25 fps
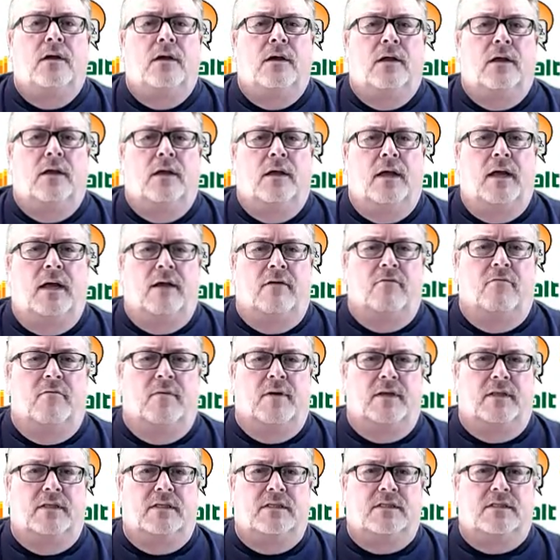Hey
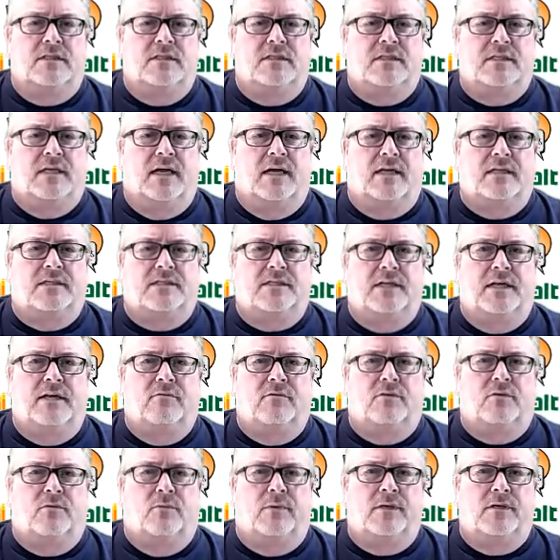everybody, this is Scott Steen
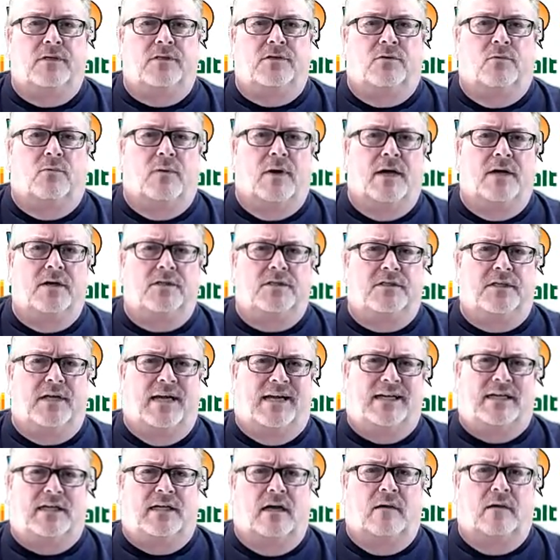with
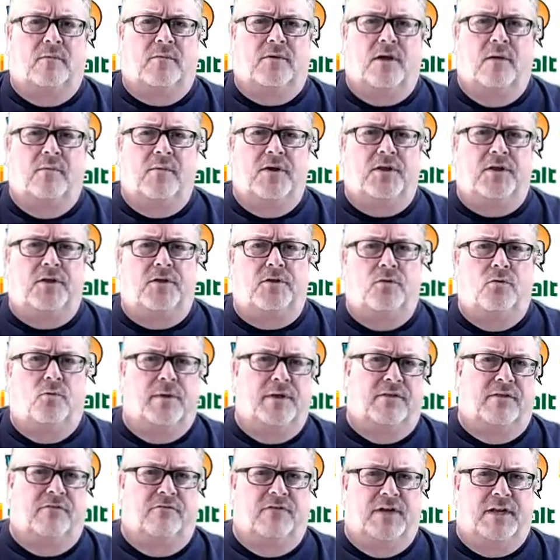winnersandwhiners.com coming to you
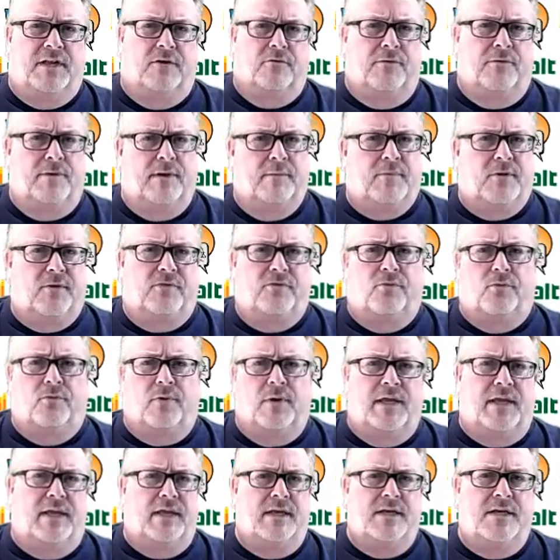with video number
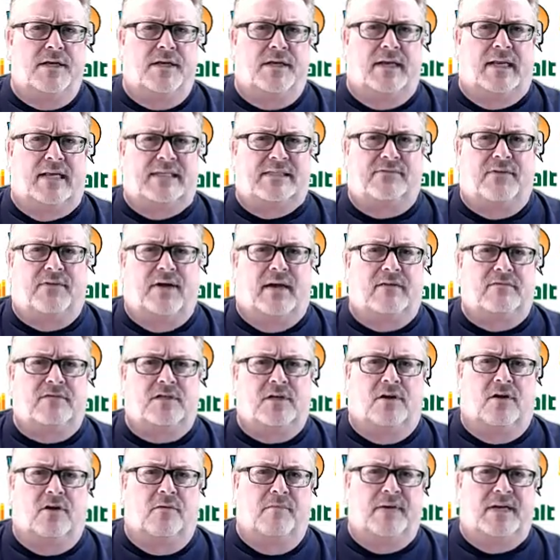three in today's
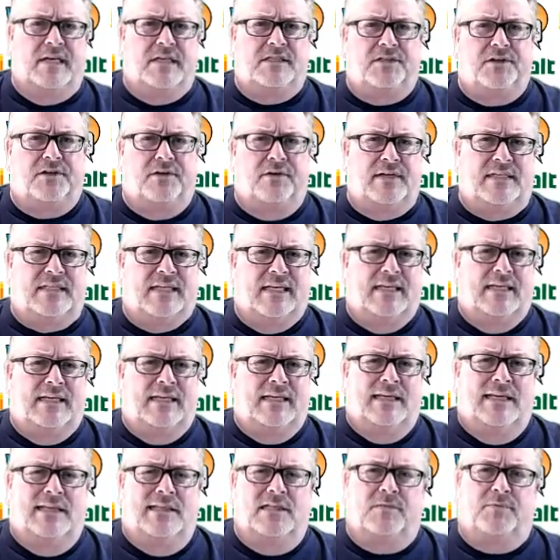five-star minute series.
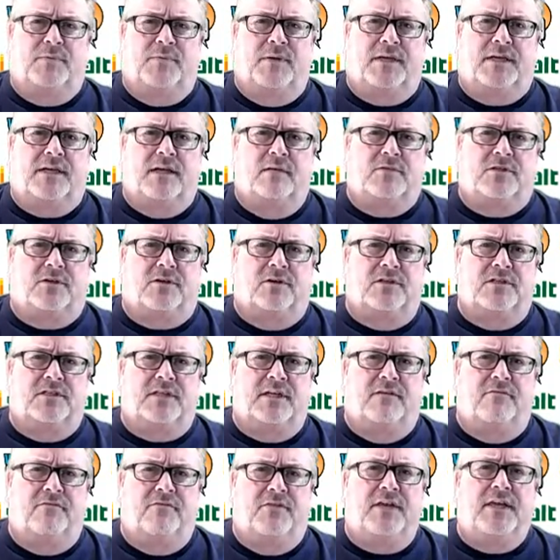This pick comes courtesy
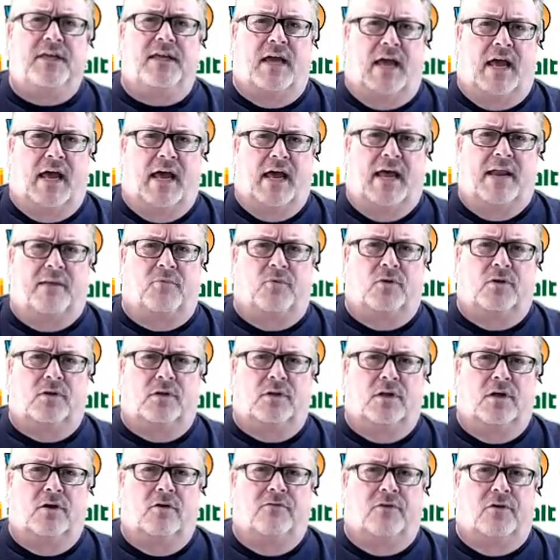of the Admiral
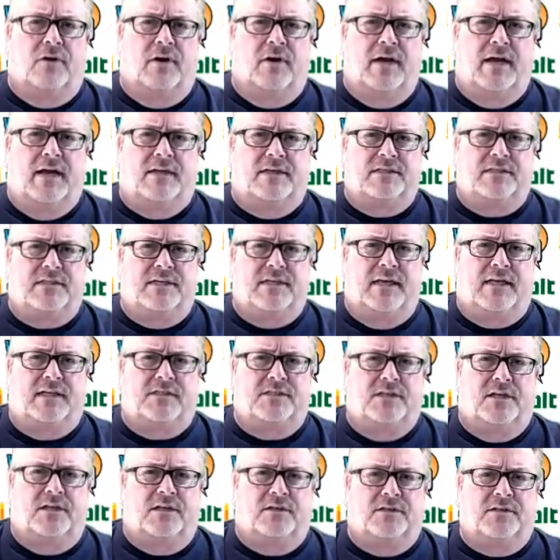over at
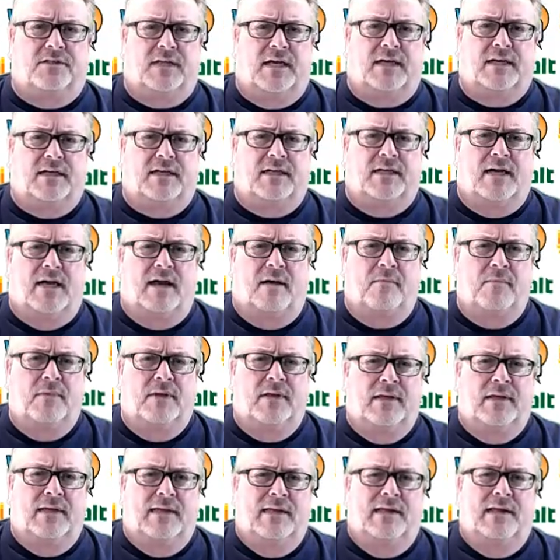statsalt.com.
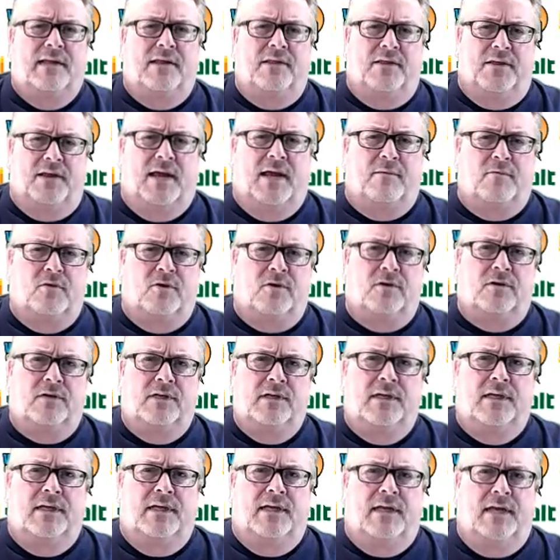The Admiral,
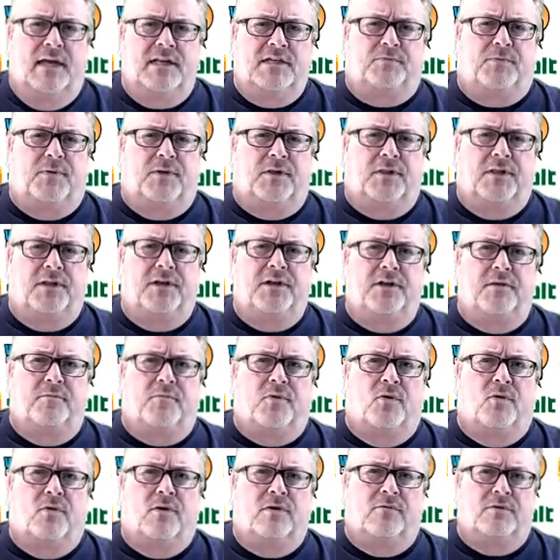he's pulling into
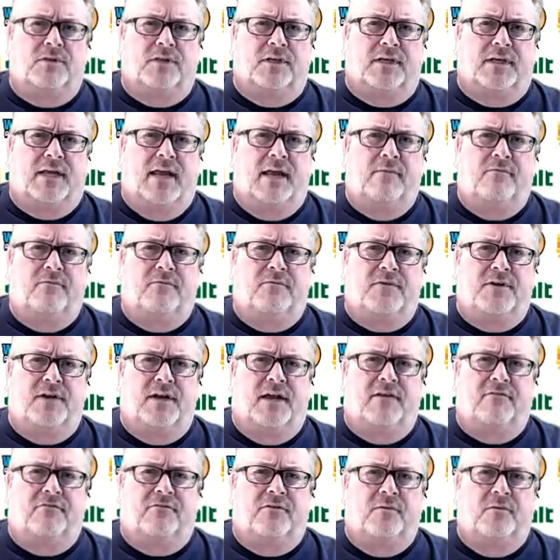port with a game
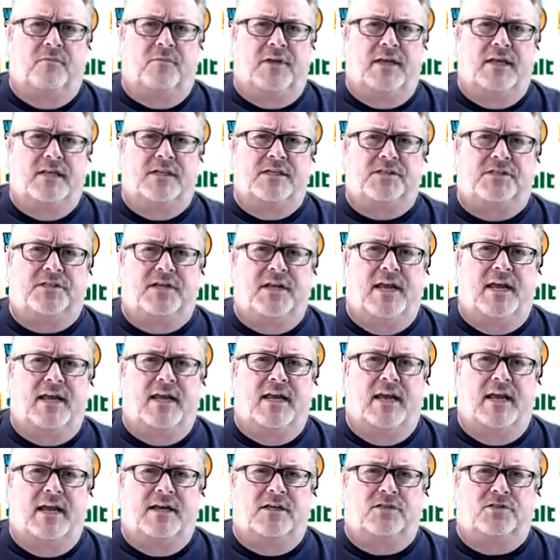tonight from the
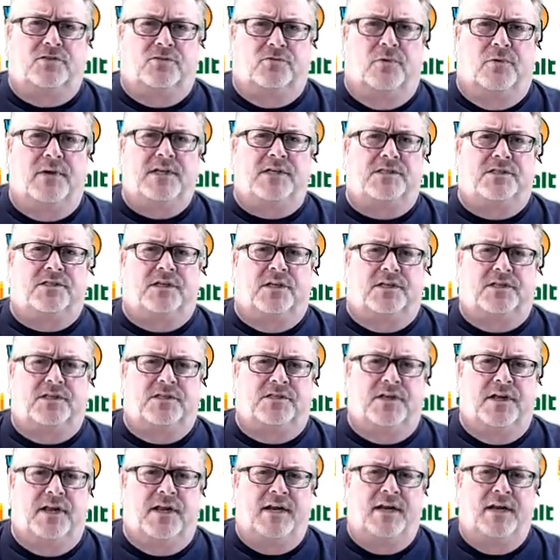NCAA Sweet
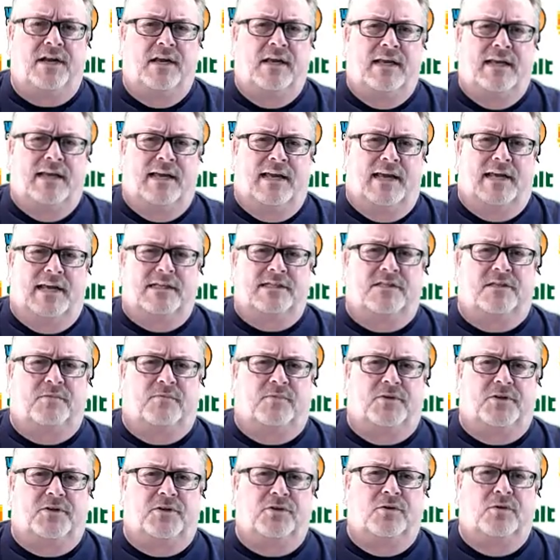16 as the
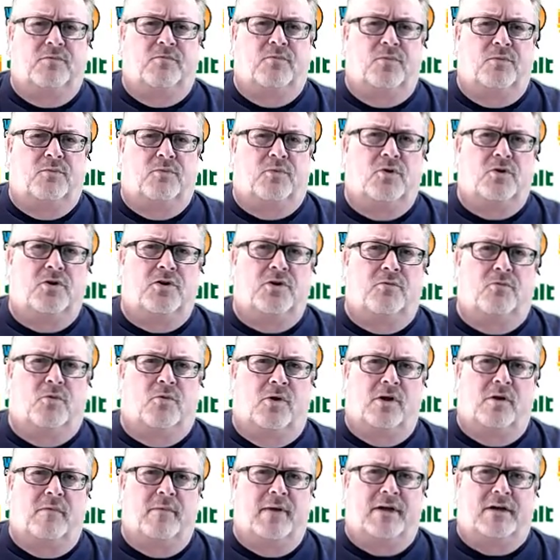Purdue, Purdue
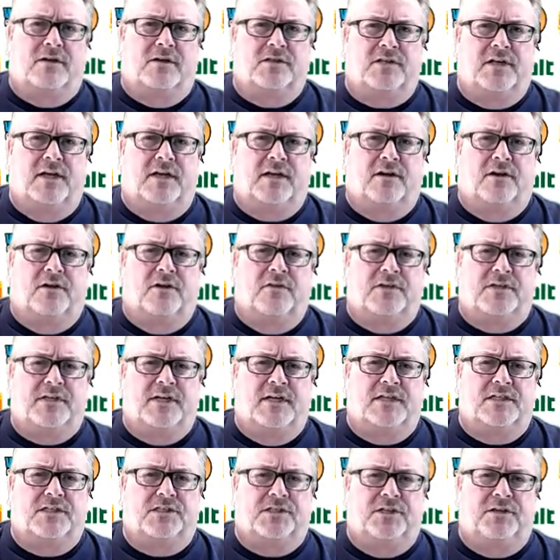Boilermakers take on the
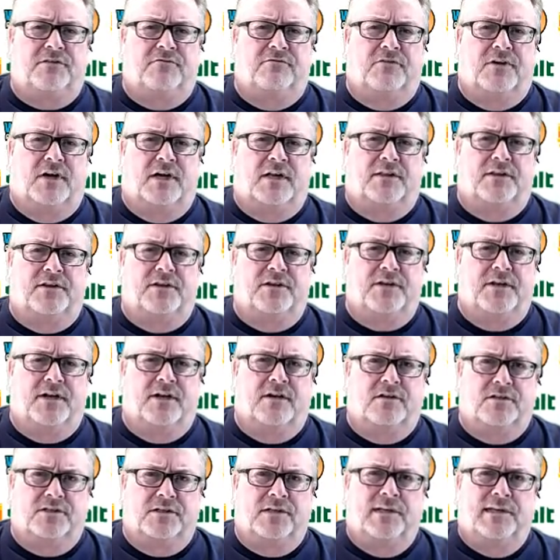Tennessee
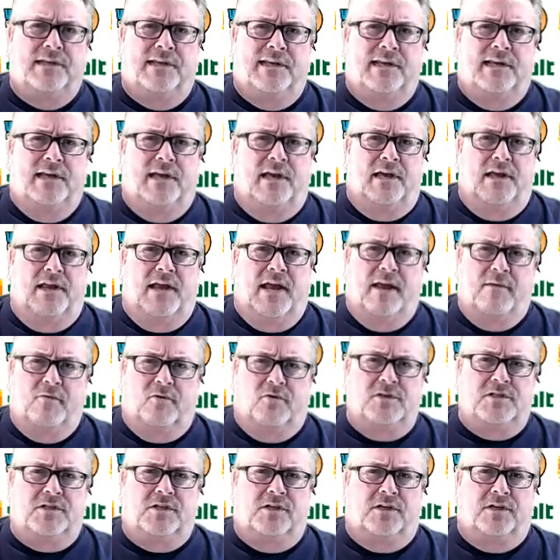Volunteers. The
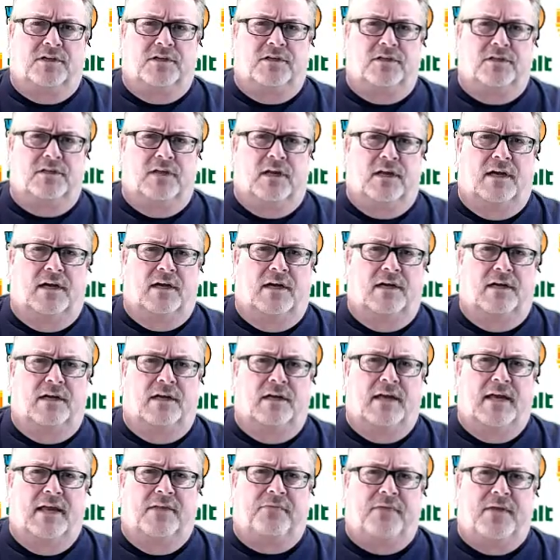Admiral is looking uh,
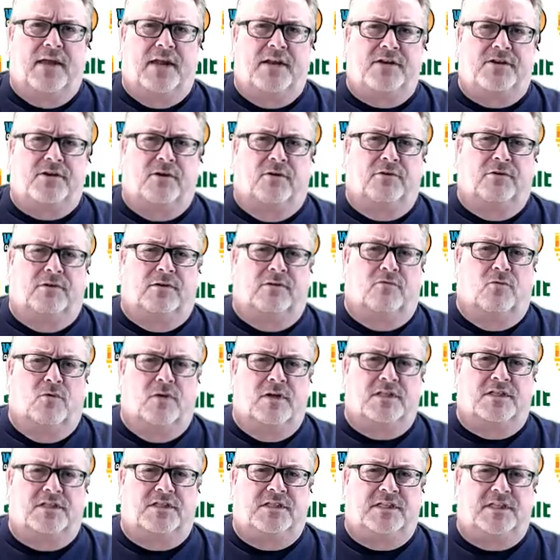at that total of,
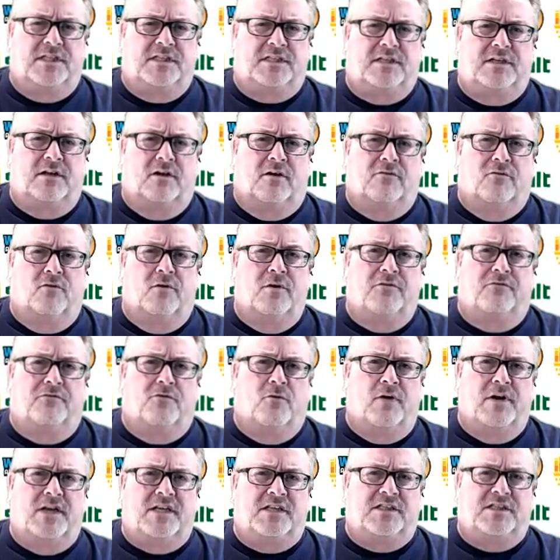one six, or
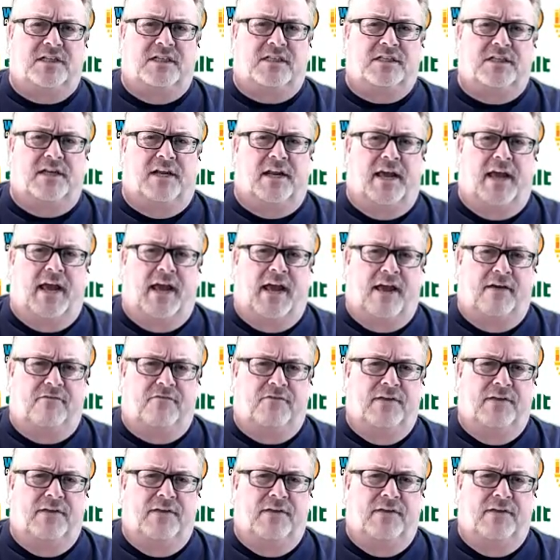146 and a half.